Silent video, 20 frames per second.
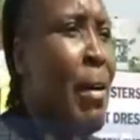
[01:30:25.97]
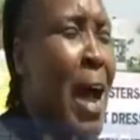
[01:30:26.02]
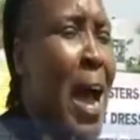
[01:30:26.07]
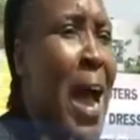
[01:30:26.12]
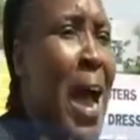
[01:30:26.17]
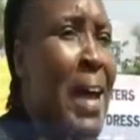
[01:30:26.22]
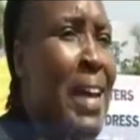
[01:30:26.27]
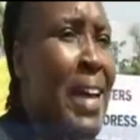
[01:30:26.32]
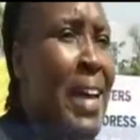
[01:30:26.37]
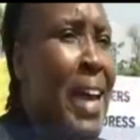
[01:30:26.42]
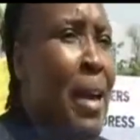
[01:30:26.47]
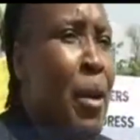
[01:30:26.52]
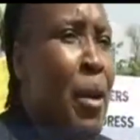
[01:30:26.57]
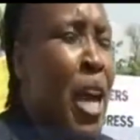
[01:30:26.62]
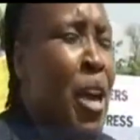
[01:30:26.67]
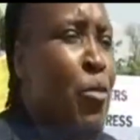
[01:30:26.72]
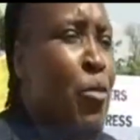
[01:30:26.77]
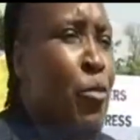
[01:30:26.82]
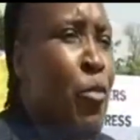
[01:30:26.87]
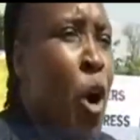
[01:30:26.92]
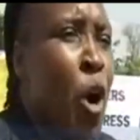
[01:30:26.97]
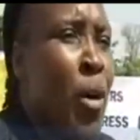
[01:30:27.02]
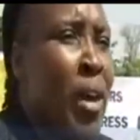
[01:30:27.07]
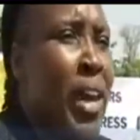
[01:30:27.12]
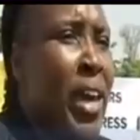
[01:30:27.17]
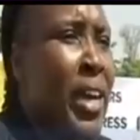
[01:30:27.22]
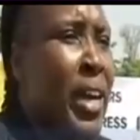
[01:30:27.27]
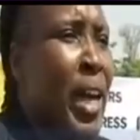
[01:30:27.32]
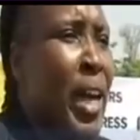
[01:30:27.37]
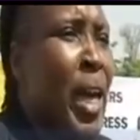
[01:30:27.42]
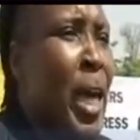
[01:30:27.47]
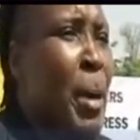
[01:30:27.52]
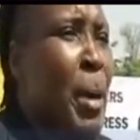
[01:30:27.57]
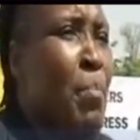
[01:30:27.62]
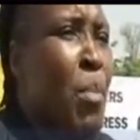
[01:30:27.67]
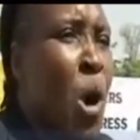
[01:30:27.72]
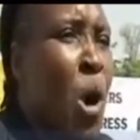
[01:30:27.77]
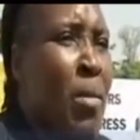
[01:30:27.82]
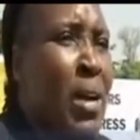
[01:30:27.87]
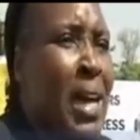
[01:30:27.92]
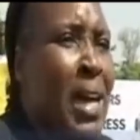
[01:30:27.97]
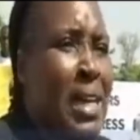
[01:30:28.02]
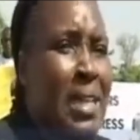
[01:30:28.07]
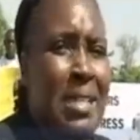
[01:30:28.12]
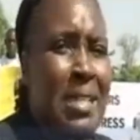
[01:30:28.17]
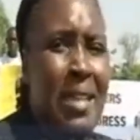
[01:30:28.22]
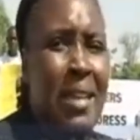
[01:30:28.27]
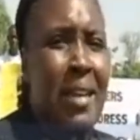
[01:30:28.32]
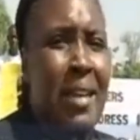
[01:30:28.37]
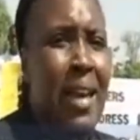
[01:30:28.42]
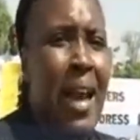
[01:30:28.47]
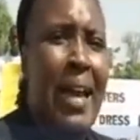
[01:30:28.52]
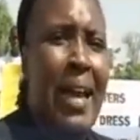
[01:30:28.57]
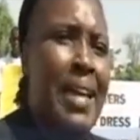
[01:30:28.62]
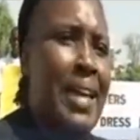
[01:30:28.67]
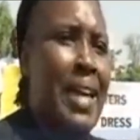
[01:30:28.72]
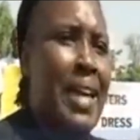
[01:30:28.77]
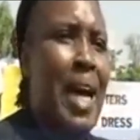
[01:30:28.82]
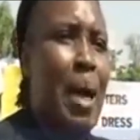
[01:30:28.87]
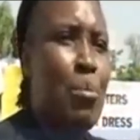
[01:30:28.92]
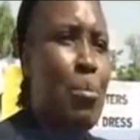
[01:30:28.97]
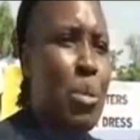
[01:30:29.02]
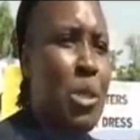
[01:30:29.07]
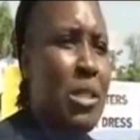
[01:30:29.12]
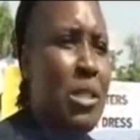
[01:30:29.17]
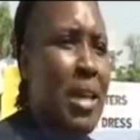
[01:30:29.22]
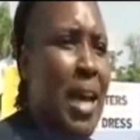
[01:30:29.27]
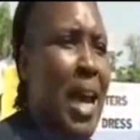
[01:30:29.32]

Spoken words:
are evoking immorality at the camps,